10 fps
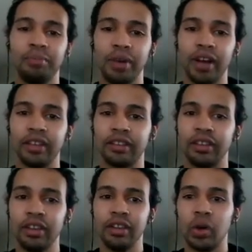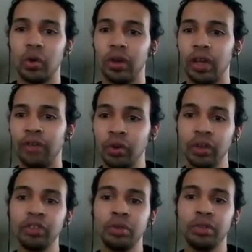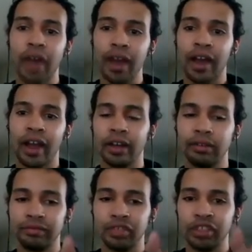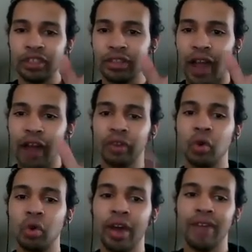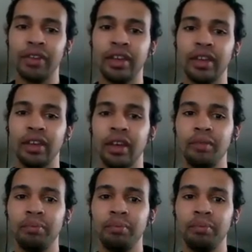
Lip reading: But if you're into that kind of just tactical heavy,